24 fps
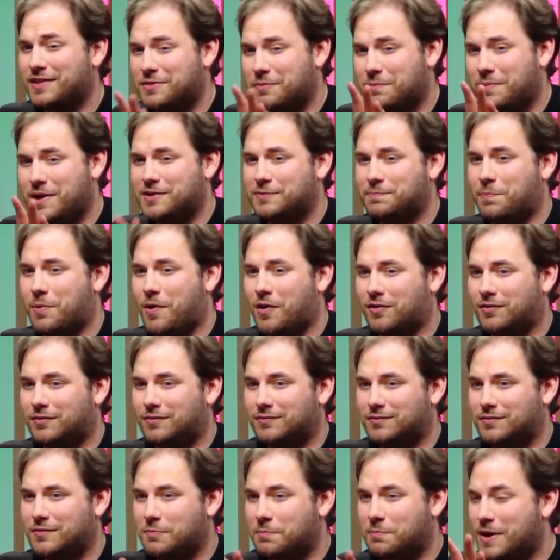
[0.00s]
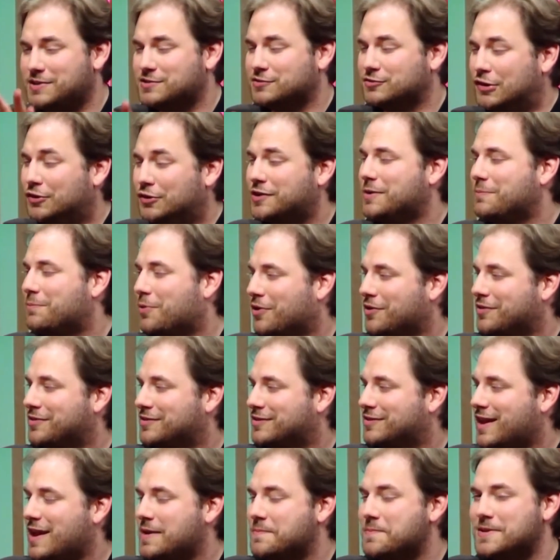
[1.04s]
the best looking part of this
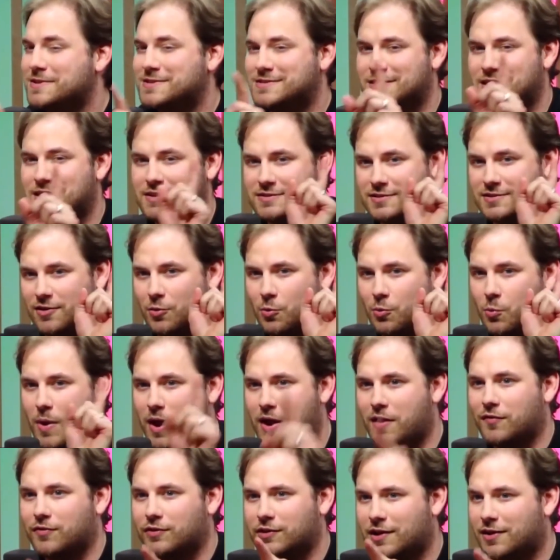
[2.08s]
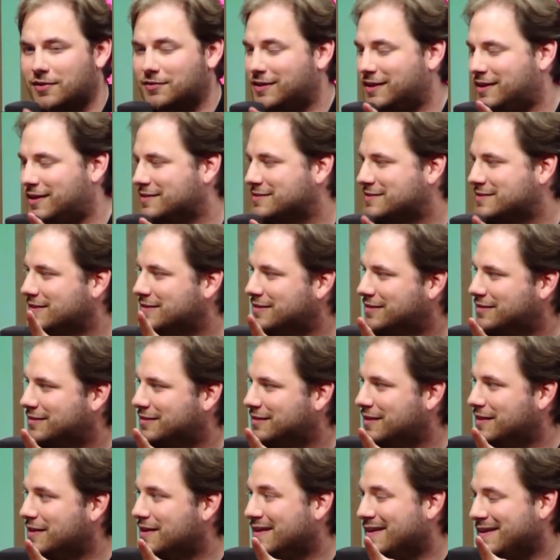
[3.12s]
game is things that are way over there in the distance.
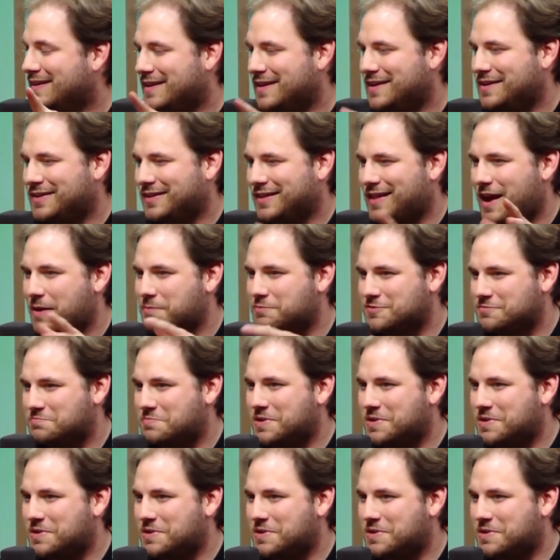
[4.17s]
Anything that happens to